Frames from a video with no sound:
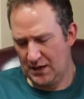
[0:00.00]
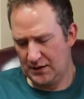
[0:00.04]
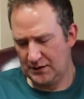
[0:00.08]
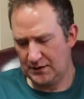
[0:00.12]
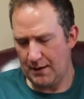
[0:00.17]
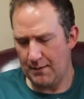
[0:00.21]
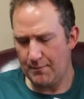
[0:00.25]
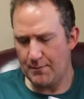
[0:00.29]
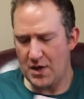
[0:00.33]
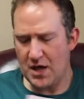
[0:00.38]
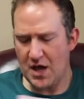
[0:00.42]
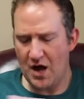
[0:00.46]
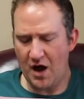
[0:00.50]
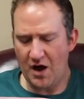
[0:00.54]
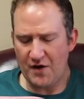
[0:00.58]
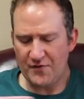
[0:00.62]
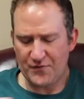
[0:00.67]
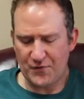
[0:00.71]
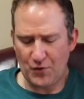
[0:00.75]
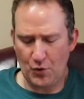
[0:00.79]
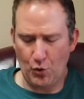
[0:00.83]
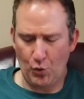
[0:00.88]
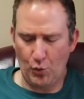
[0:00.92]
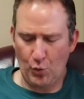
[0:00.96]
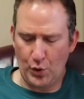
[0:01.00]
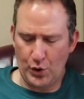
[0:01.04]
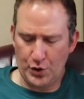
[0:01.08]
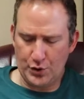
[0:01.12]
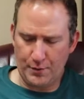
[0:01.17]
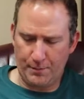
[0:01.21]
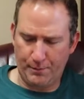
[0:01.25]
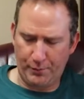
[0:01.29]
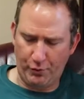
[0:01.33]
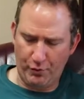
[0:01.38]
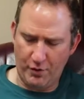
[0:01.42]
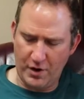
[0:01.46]
let me offer a word
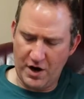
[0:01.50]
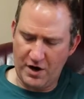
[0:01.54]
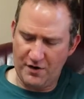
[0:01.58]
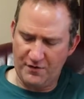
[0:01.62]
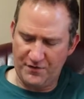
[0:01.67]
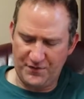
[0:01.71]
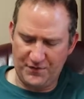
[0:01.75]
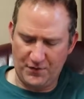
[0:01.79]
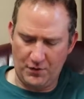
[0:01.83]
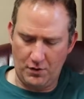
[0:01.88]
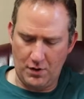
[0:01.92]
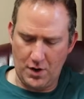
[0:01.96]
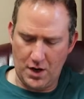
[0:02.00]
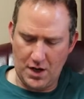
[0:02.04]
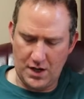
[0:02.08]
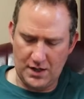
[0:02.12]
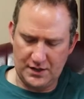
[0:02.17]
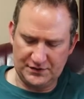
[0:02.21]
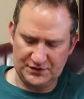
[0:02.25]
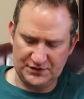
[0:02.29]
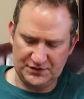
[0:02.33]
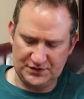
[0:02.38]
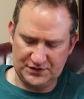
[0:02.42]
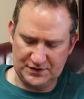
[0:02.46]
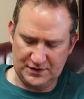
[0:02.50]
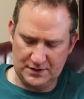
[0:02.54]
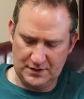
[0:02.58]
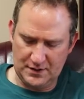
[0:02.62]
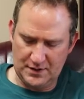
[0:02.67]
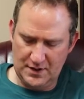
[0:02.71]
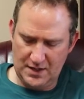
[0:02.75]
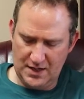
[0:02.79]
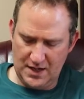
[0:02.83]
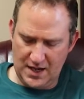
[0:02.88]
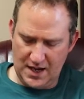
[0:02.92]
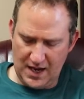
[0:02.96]
of prayer for us
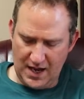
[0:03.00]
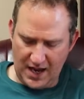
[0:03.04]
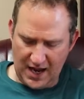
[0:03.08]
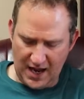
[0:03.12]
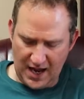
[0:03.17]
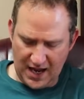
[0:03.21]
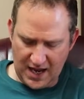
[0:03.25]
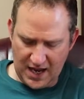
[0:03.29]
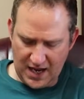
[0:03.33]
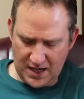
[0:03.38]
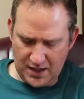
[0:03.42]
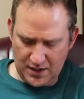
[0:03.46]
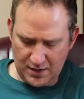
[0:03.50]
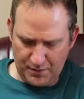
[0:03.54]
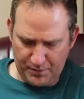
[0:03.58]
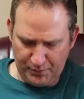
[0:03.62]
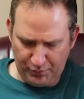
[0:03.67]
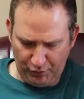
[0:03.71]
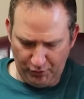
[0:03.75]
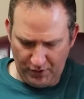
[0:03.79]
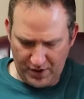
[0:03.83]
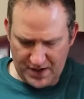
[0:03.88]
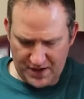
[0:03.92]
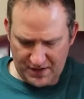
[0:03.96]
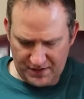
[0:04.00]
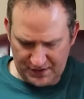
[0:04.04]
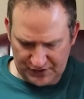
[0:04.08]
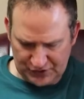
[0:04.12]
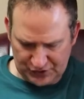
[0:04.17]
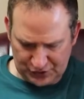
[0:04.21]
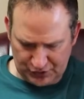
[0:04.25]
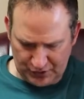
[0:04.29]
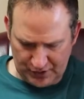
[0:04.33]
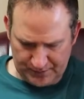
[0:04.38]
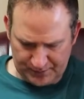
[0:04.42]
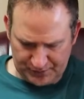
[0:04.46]
and pray the
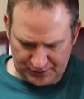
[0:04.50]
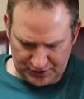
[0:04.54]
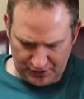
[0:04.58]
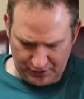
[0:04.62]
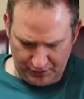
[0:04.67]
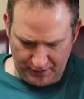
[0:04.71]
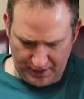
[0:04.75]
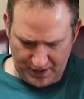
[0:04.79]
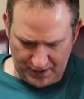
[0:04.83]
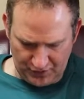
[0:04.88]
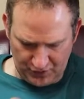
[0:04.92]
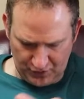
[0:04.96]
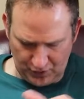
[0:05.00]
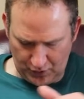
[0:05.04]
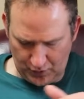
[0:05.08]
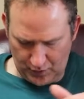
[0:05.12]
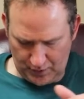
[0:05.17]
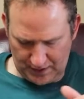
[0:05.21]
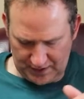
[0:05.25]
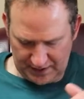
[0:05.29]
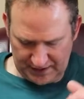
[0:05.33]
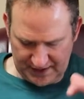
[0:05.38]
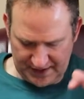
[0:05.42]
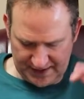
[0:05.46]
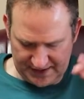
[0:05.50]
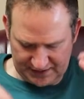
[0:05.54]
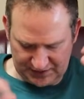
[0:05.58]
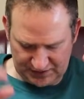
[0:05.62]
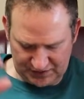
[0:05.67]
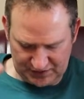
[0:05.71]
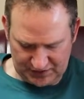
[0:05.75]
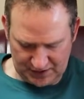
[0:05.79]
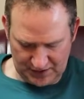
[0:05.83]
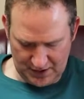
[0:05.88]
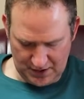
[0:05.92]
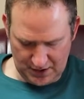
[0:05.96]
scripture into it.
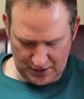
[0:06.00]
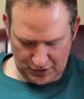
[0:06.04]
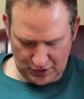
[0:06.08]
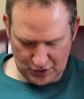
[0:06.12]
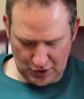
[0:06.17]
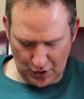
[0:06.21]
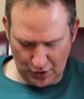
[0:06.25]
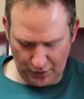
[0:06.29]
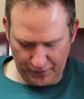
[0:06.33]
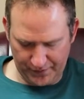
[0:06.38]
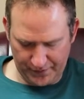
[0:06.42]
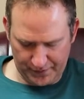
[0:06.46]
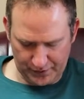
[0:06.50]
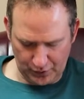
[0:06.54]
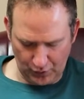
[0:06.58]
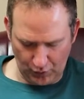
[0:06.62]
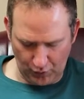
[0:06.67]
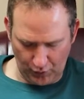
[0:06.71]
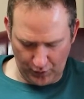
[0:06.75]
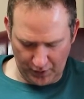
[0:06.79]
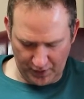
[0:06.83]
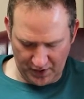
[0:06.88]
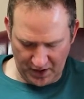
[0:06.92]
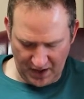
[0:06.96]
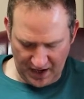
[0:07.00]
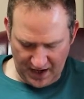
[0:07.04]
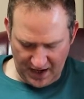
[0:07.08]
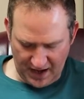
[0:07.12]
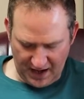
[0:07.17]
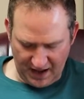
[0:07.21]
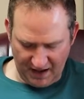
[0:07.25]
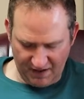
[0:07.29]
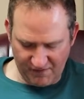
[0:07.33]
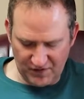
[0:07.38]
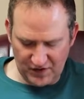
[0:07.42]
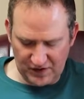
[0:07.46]
Let's go to the Lord.
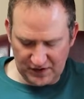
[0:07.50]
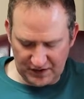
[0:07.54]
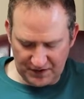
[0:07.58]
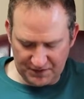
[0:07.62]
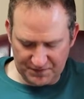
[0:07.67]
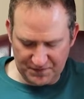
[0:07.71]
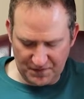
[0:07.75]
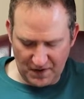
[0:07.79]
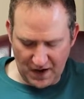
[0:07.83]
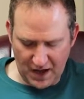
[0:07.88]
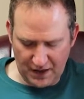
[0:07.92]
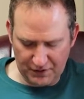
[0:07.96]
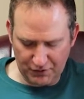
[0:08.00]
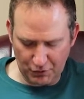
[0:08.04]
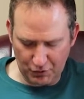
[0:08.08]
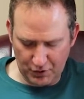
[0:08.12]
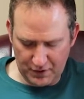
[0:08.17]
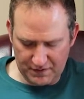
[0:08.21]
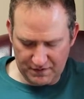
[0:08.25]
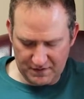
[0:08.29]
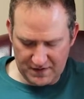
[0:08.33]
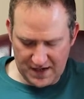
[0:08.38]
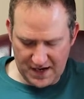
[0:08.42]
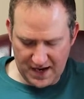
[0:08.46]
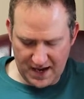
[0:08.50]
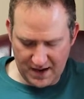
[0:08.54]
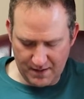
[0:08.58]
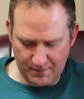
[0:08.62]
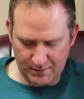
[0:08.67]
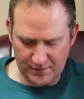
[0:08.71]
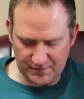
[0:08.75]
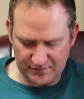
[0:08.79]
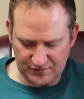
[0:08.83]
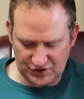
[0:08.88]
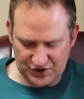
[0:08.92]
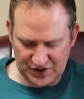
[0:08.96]
Heavenly Father, in the
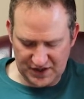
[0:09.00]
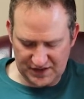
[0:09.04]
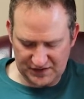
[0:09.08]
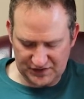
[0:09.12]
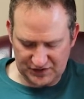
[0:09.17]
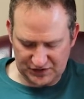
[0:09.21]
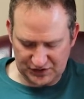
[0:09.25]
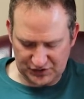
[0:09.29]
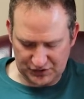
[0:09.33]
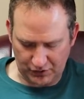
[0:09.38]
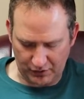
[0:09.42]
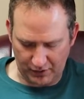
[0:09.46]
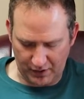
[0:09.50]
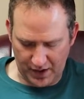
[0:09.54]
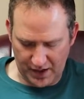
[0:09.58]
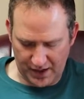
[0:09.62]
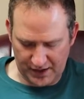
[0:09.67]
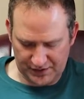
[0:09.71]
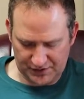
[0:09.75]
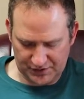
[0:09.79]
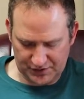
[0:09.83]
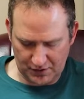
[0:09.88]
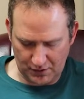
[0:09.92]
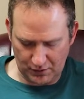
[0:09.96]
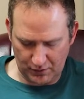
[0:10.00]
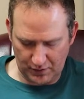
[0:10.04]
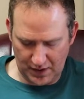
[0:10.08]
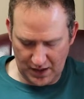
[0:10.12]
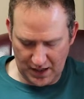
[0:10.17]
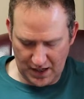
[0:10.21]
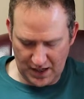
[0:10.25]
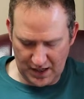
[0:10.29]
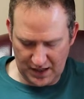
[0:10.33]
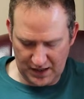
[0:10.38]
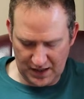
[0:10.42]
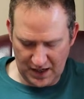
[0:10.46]
name of Jesus Christ, O
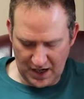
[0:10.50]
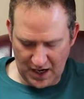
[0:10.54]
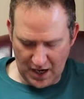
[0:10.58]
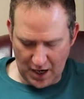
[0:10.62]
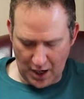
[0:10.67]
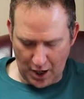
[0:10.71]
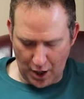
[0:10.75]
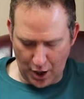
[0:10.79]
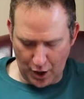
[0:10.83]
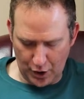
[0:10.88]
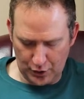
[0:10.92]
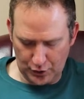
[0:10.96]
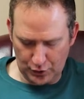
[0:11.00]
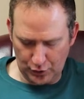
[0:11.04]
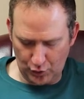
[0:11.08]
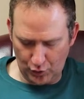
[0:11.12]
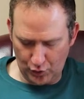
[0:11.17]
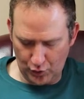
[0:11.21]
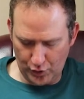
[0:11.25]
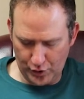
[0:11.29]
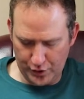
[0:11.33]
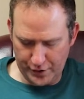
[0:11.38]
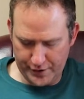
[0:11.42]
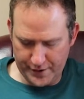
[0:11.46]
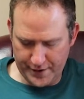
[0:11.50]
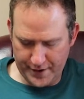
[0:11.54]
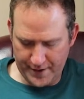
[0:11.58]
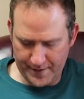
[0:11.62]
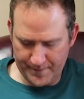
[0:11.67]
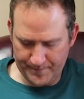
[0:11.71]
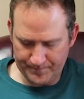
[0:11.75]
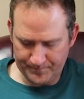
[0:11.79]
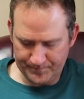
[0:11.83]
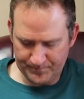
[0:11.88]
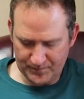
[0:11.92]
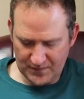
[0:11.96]
God, our Lord